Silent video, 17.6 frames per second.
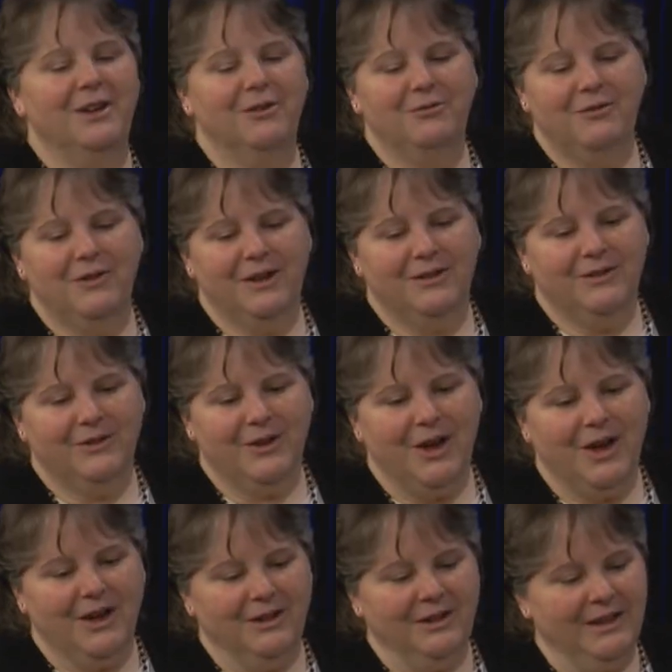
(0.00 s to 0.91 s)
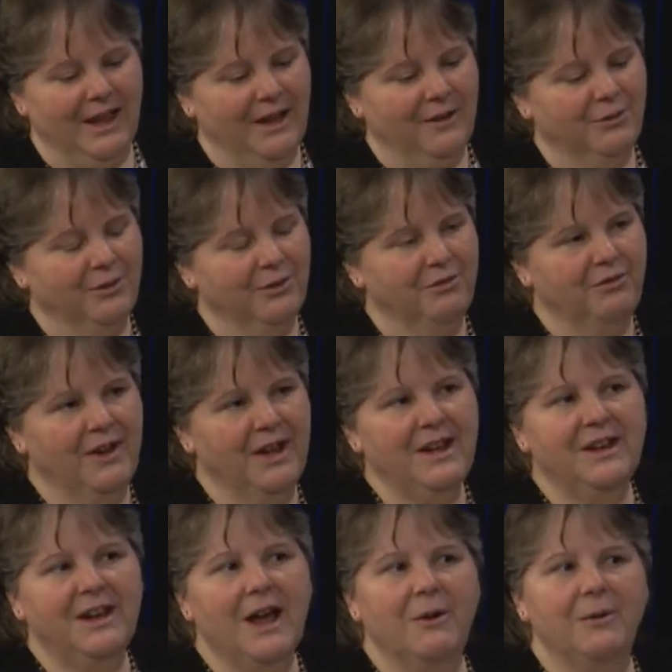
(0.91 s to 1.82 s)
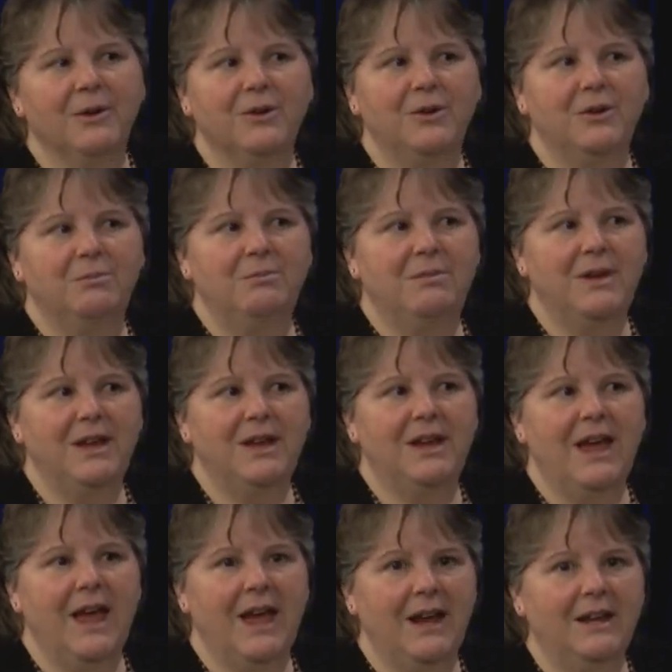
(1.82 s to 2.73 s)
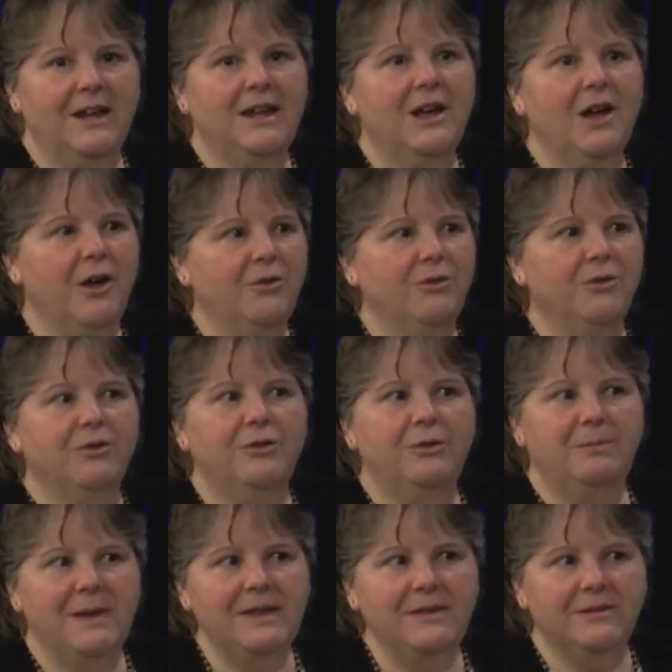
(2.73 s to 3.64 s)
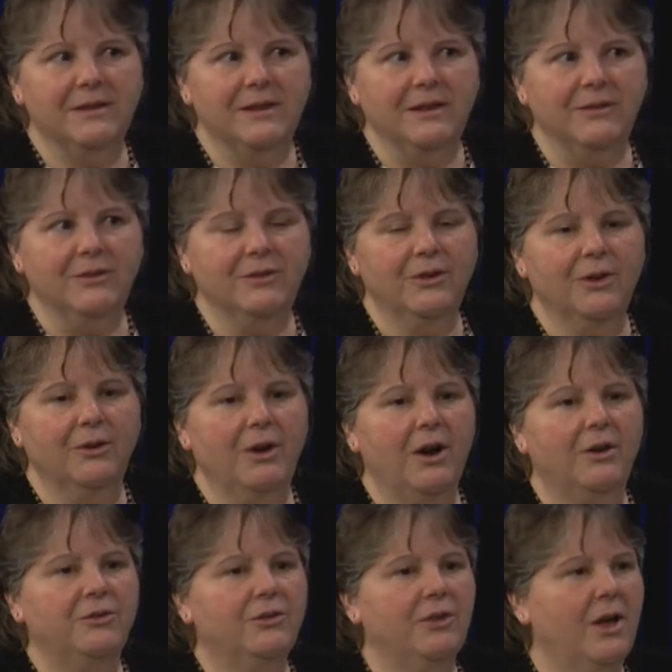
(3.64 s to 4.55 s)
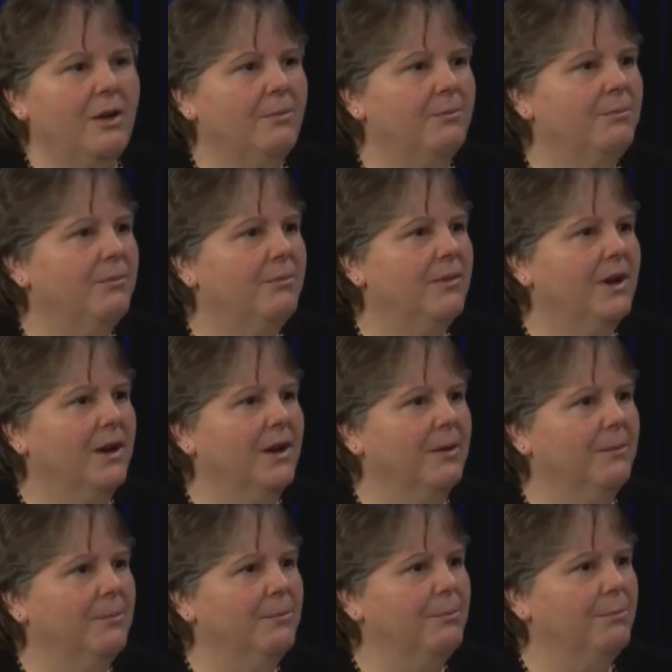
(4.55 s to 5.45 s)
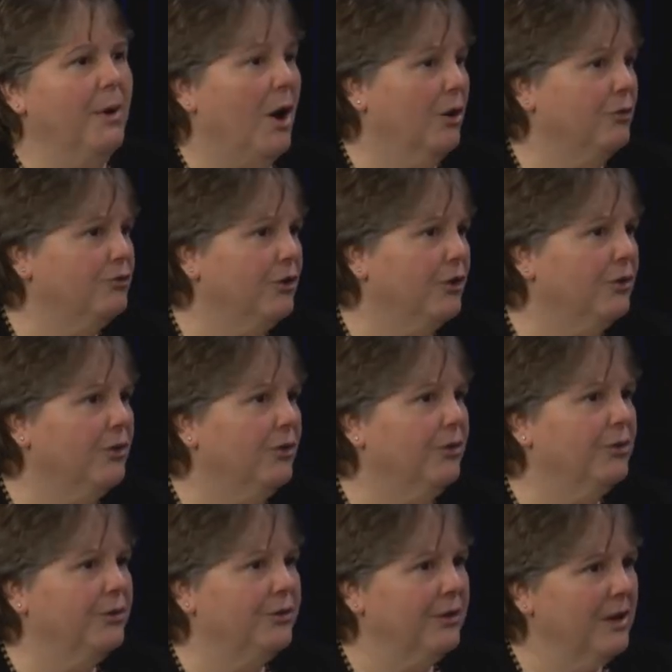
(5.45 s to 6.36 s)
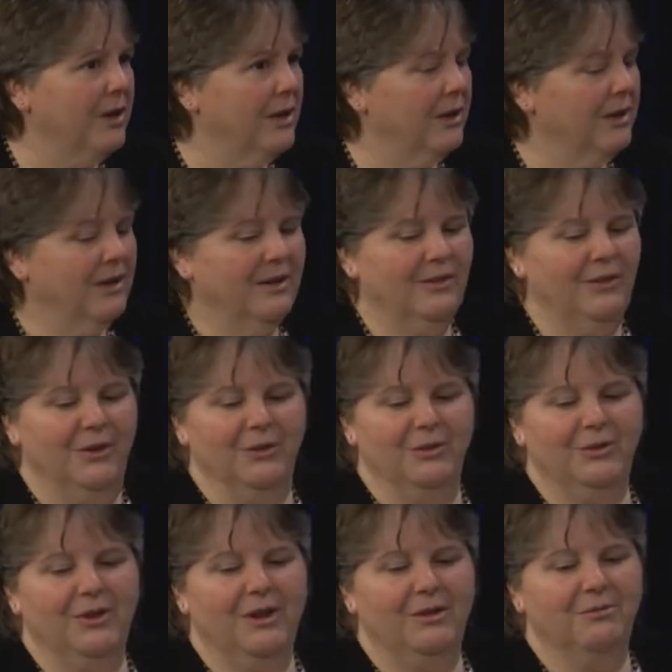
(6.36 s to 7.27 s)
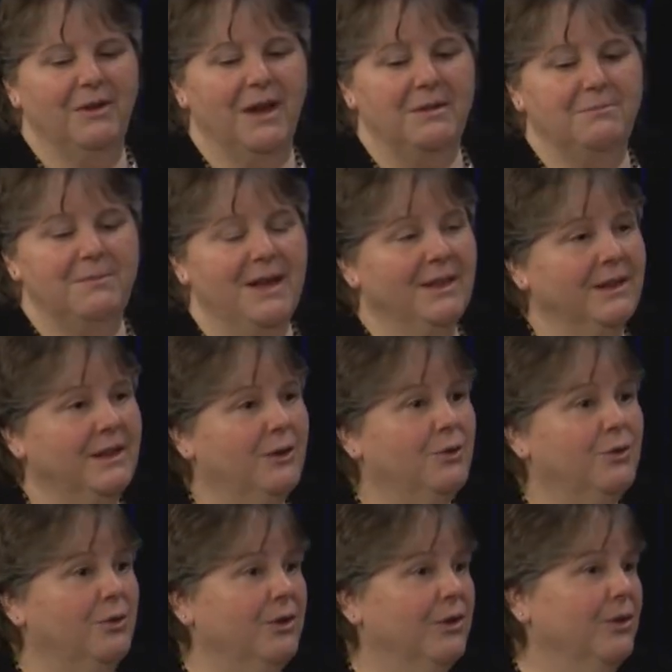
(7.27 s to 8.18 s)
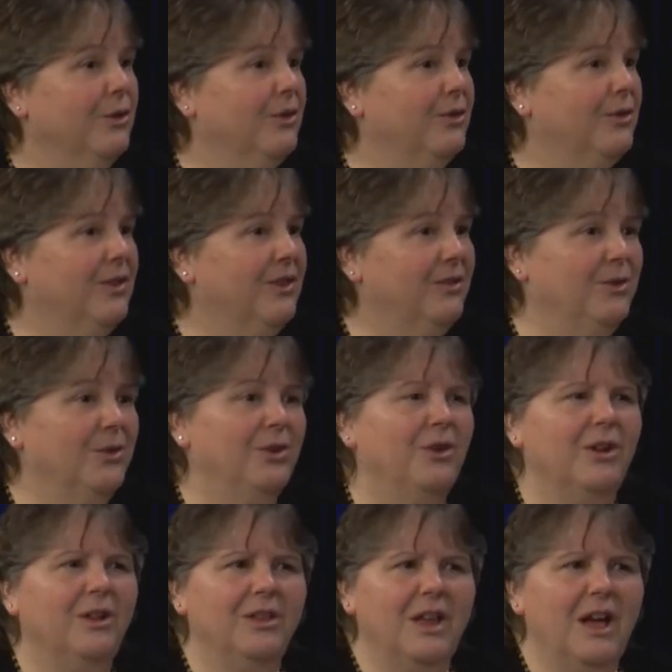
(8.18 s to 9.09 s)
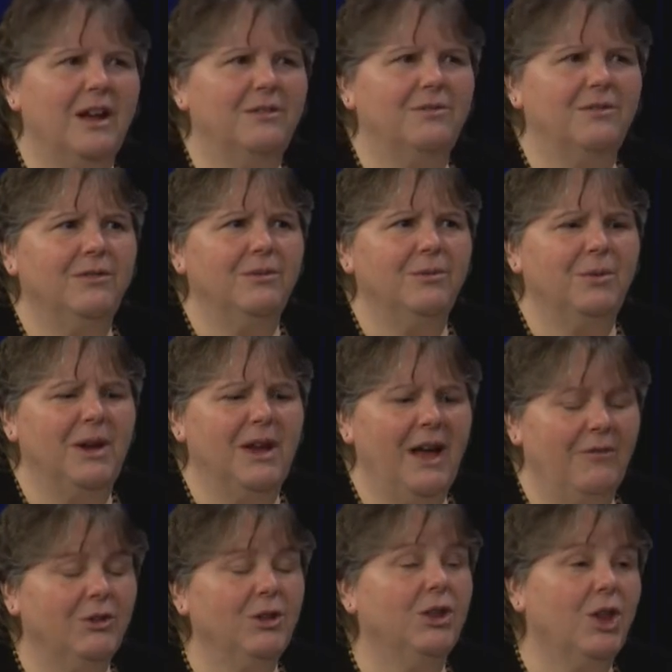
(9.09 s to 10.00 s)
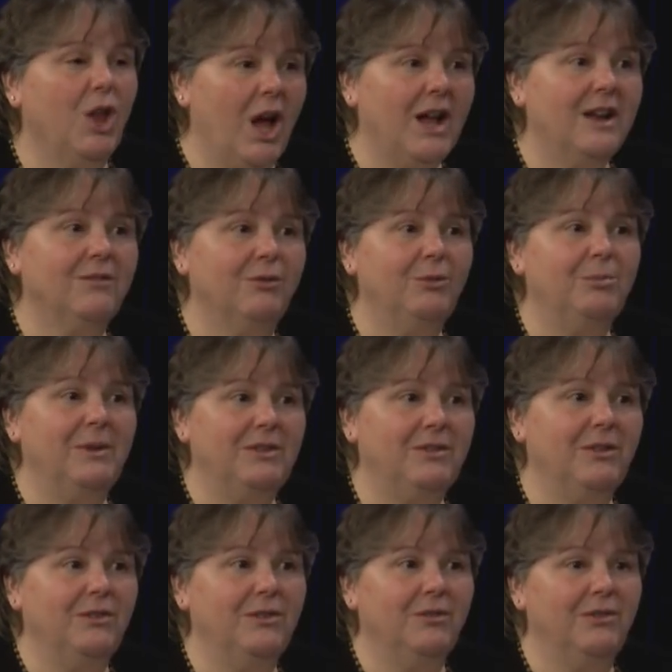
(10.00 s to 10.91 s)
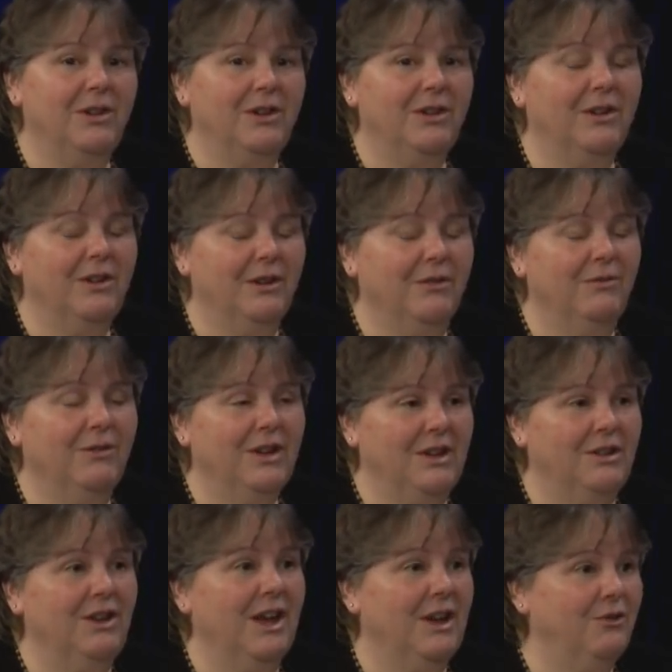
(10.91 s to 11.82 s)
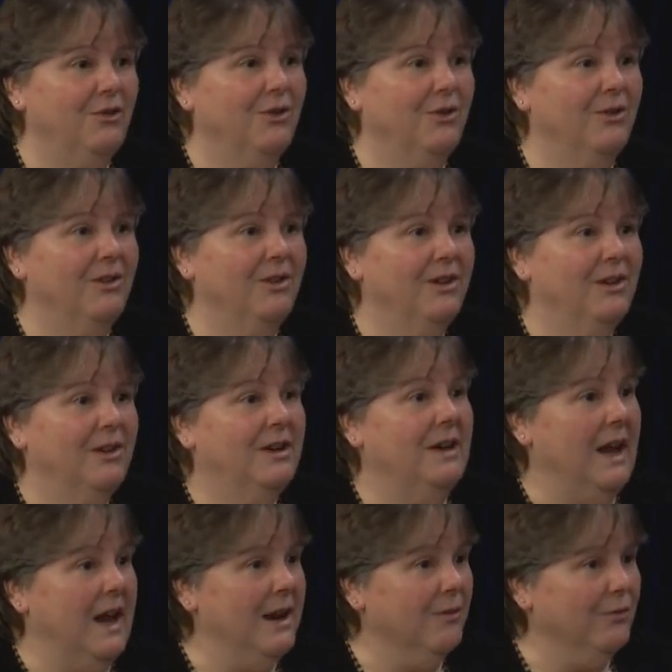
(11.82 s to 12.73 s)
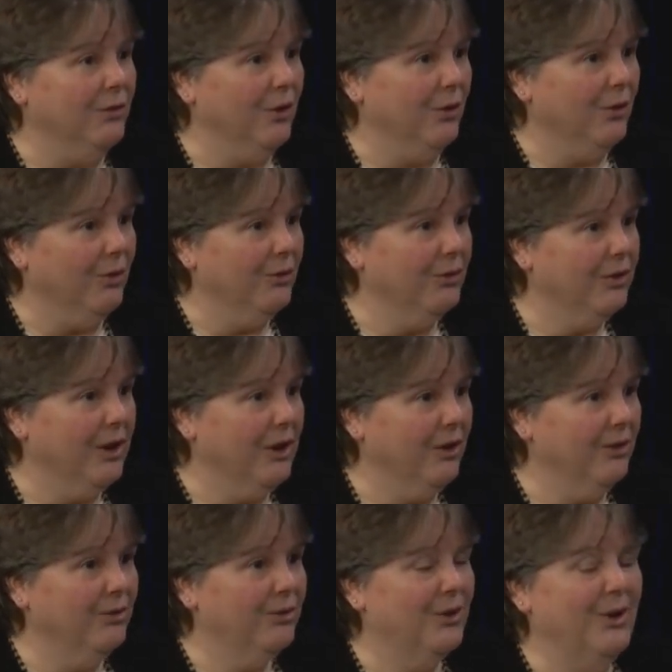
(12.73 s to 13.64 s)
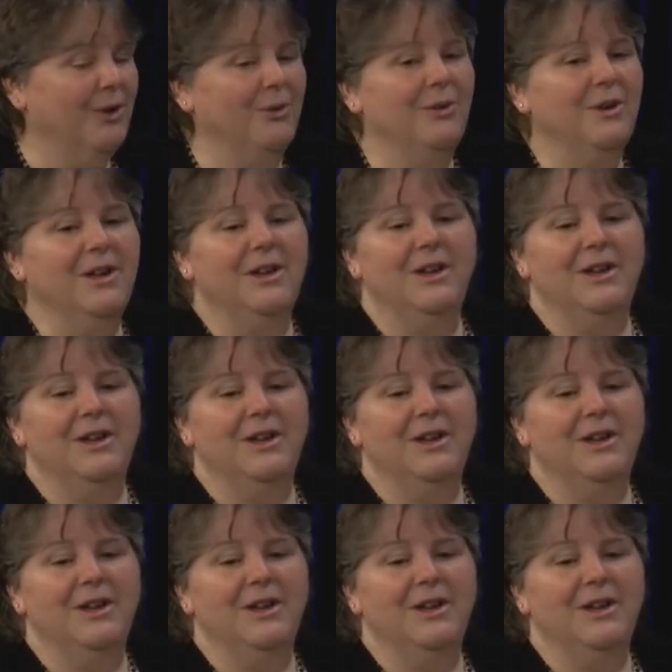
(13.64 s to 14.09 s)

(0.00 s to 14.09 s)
If it's got legs or feet, now it could be any other species. There are some bog turtles. There's red belly cooters. These are a lot of, we have a lot of species of endangered native turtles here. Mm-hmm. So